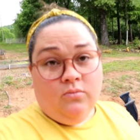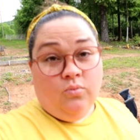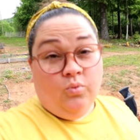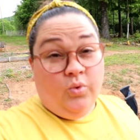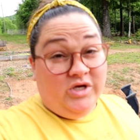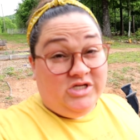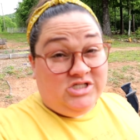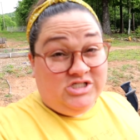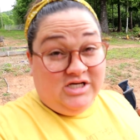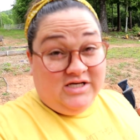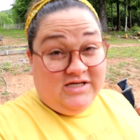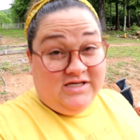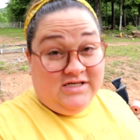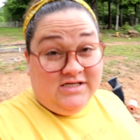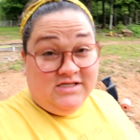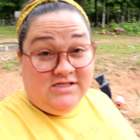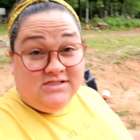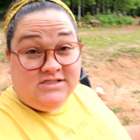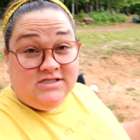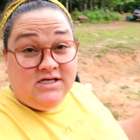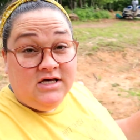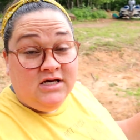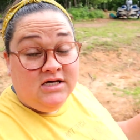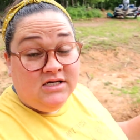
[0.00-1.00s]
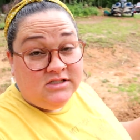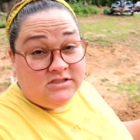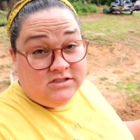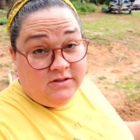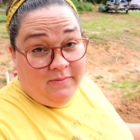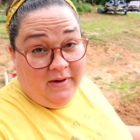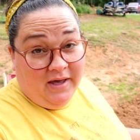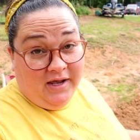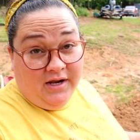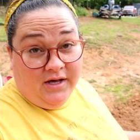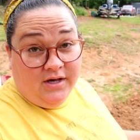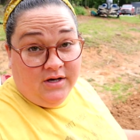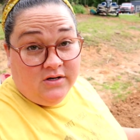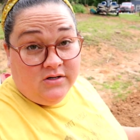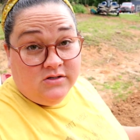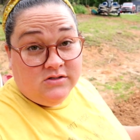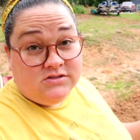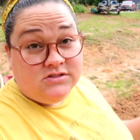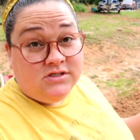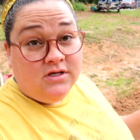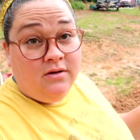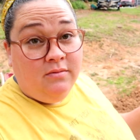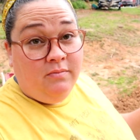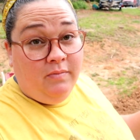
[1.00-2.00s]
which is
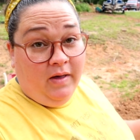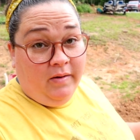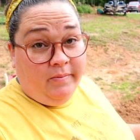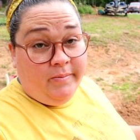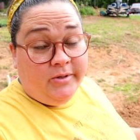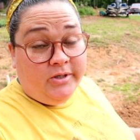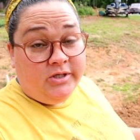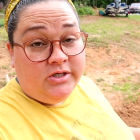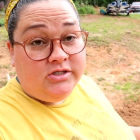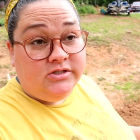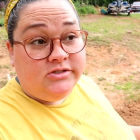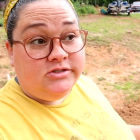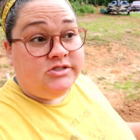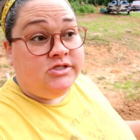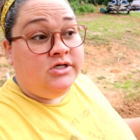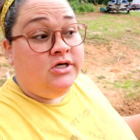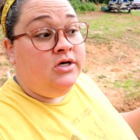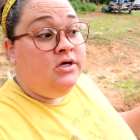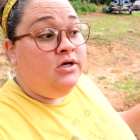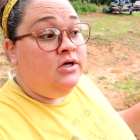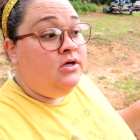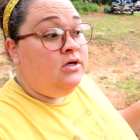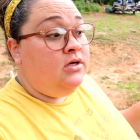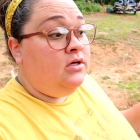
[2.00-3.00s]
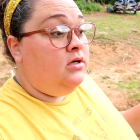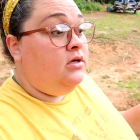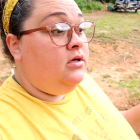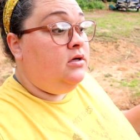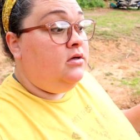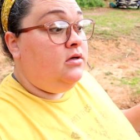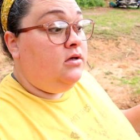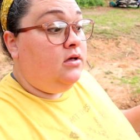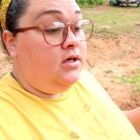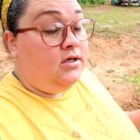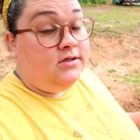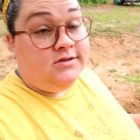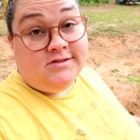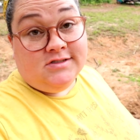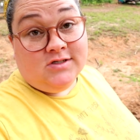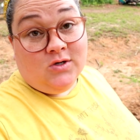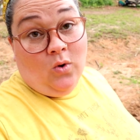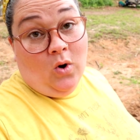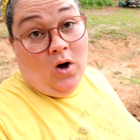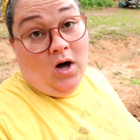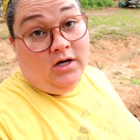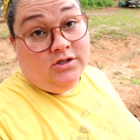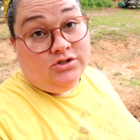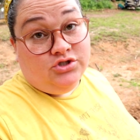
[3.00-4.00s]
tomatoes, peppers, and
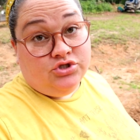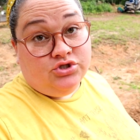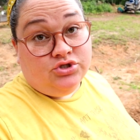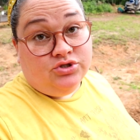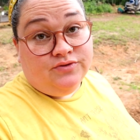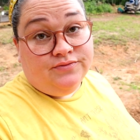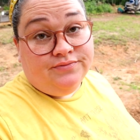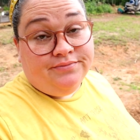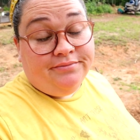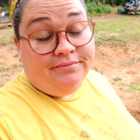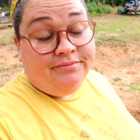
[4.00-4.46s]
squash,